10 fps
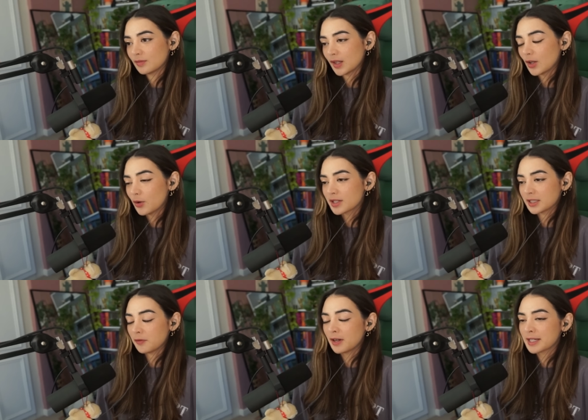And honestly,
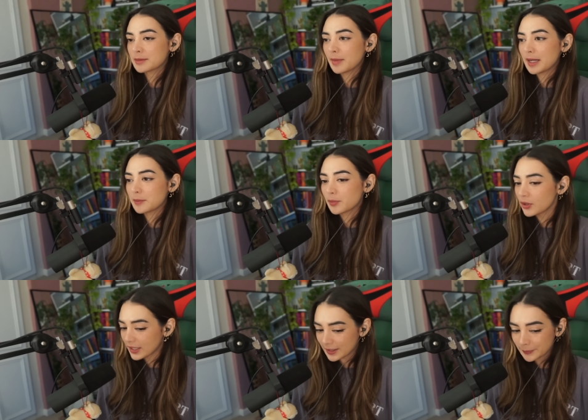I feel like his main
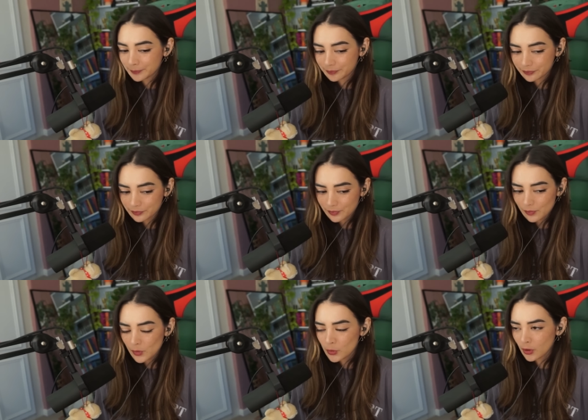bully
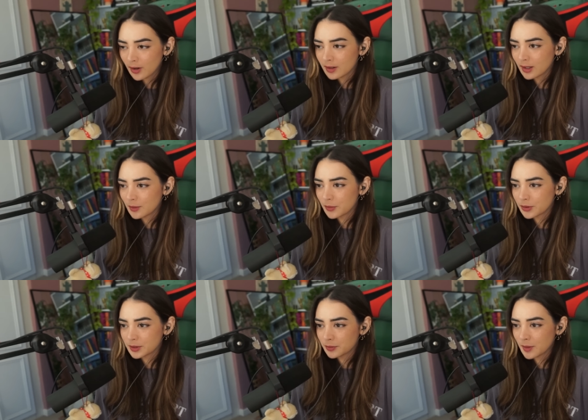growing up
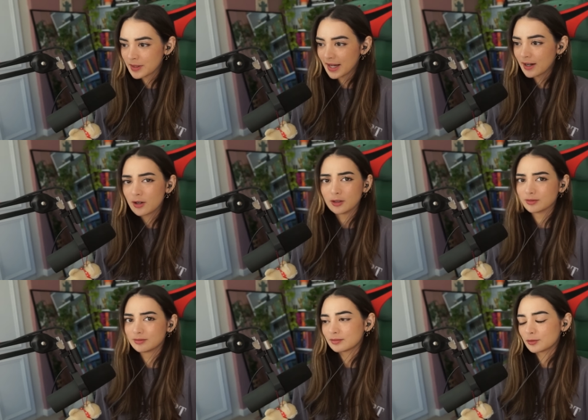was probably
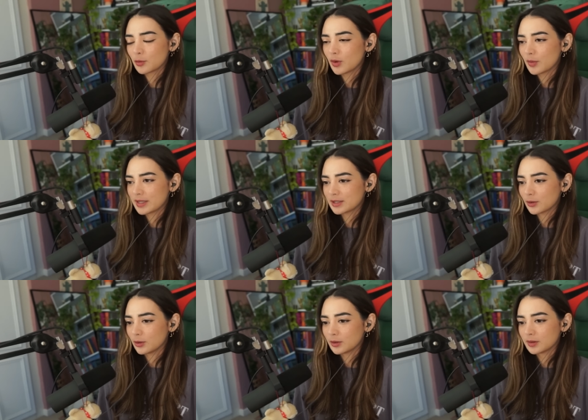Aegon, from what we
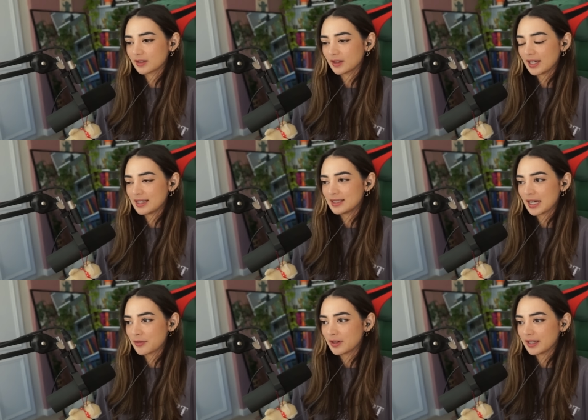saw. Like, he
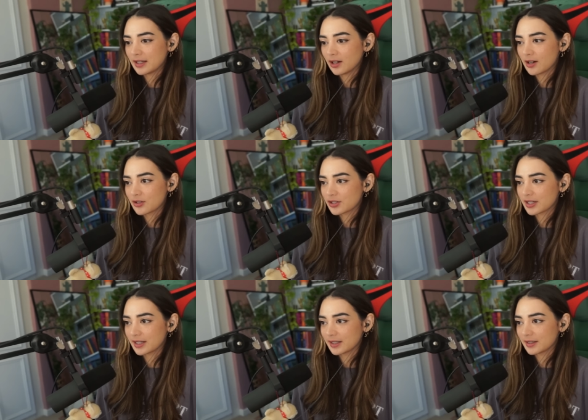definitely encouraged
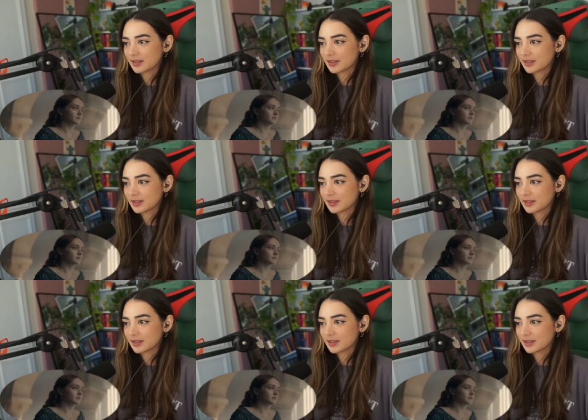it.